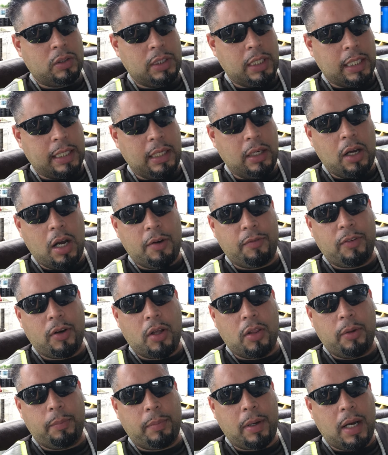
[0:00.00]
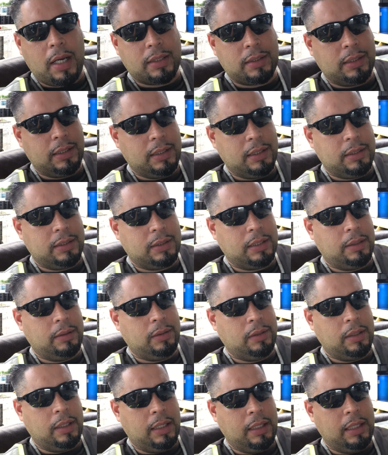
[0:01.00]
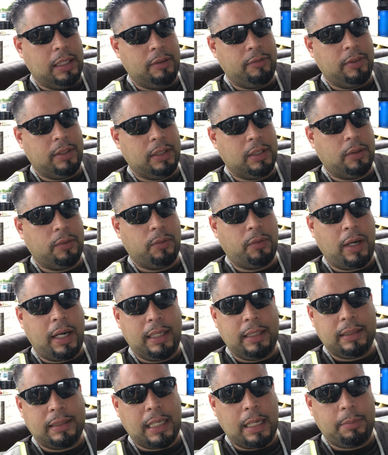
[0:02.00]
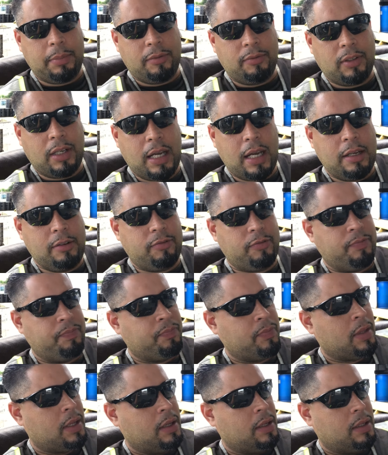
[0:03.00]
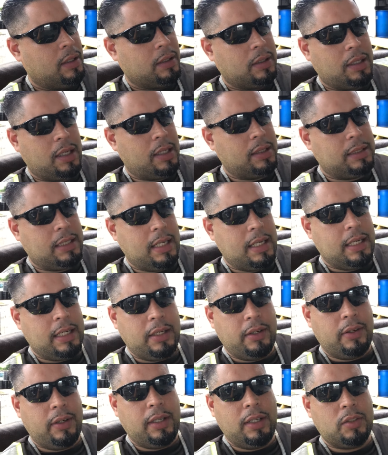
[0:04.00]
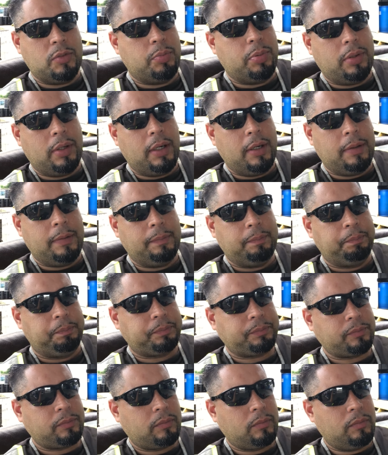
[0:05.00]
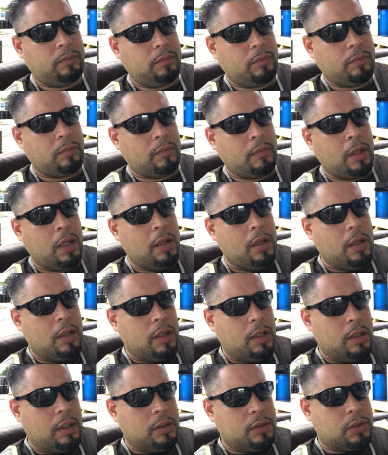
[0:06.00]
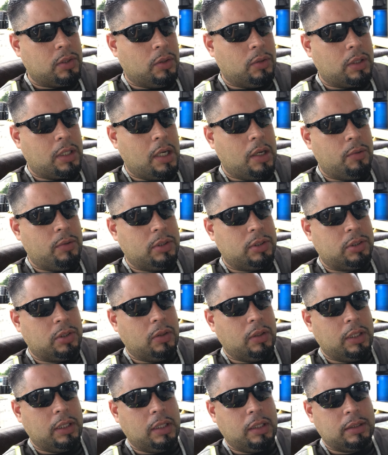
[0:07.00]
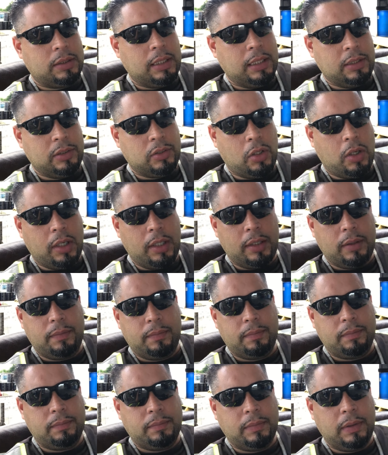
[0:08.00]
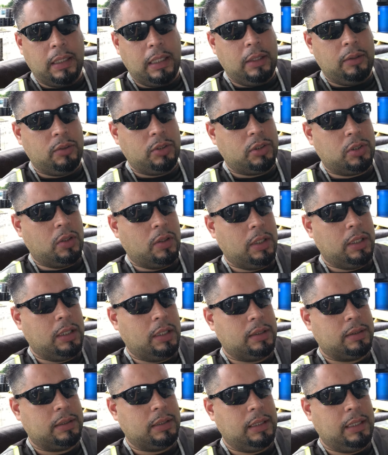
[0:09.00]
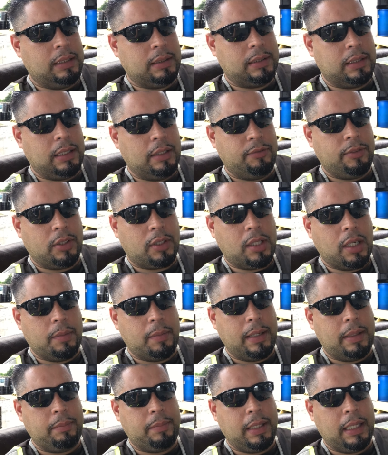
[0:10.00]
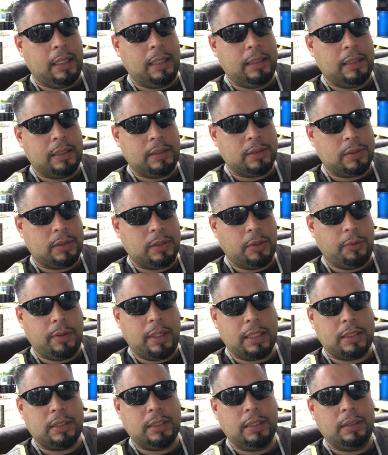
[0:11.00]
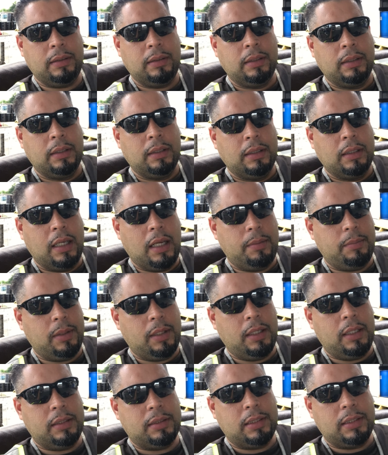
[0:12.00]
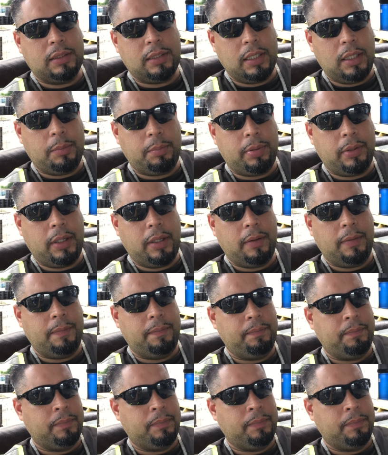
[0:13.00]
checking off all the boxes and living the right type of life. God didn't hear his prayer. And so God was showing us his heart, and he was showing us, listen, if you come at me in this direction, I'm going to listen to your prayer.